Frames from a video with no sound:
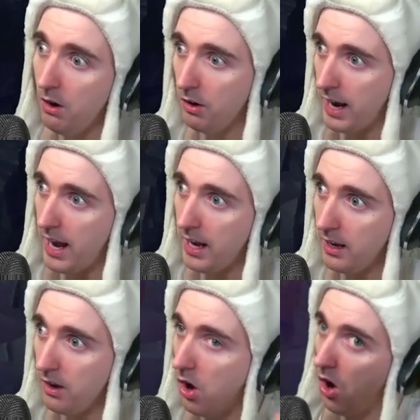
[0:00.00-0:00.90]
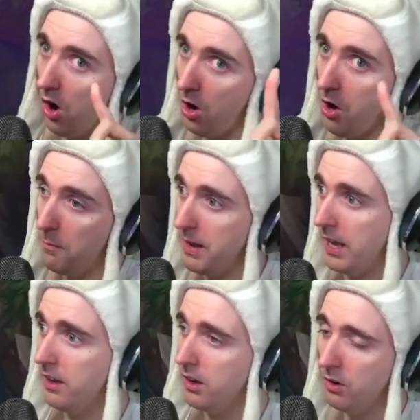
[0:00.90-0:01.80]
Okay? All me.
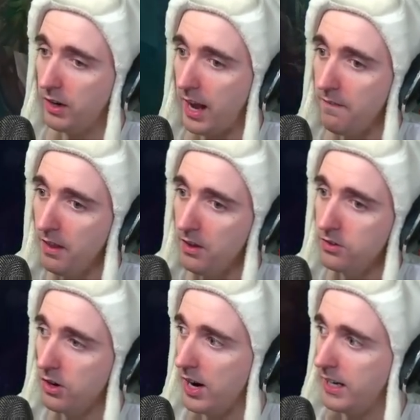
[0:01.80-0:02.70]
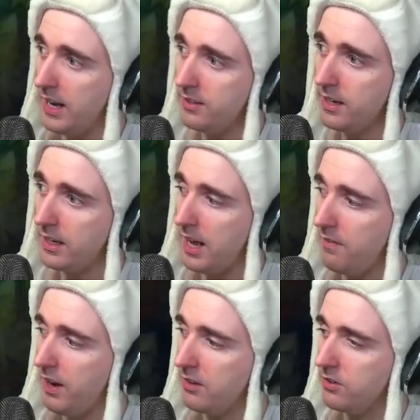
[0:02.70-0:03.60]
Okay. So I guess that kind
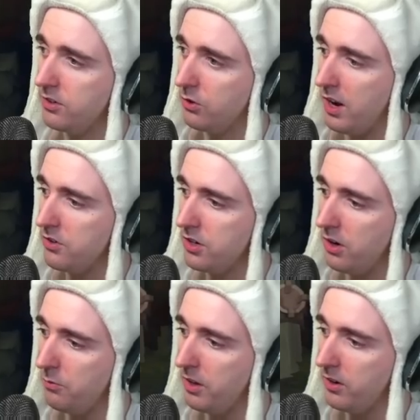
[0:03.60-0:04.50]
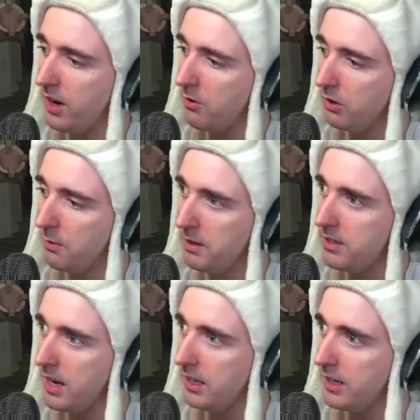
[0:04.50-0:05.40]
of answers the question on whether or not we're going to be
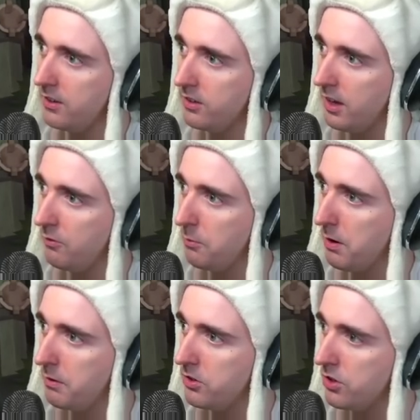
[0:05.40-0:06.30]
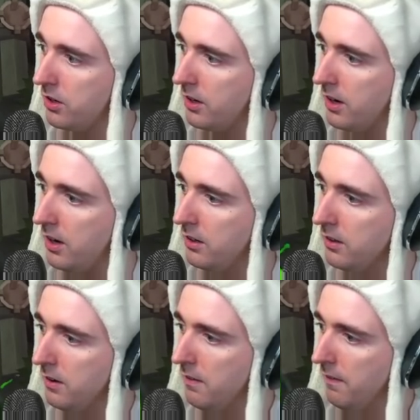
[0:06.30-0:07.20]
taking his lane. We probably shouldn't, huh?
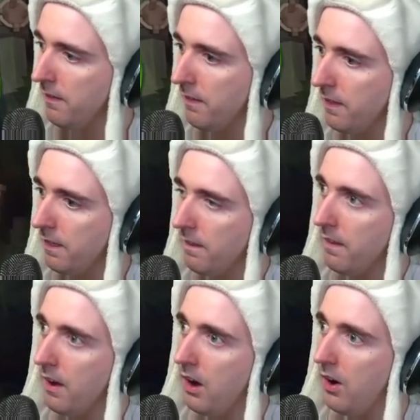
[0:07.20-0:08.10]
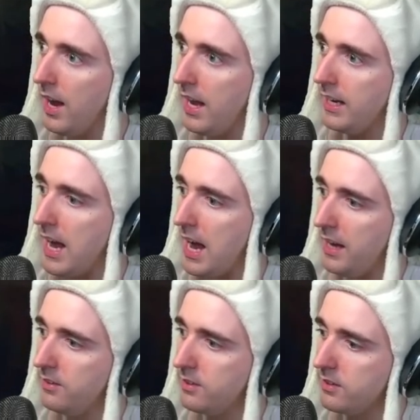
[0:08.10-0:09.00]
Oh, hey,
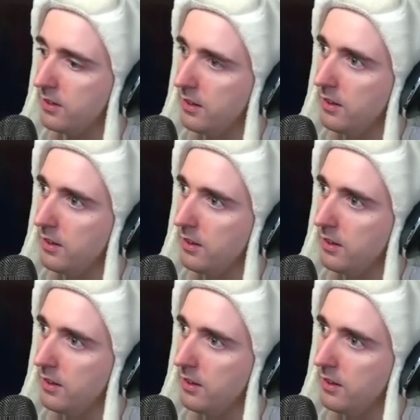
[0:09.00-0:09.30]
guys.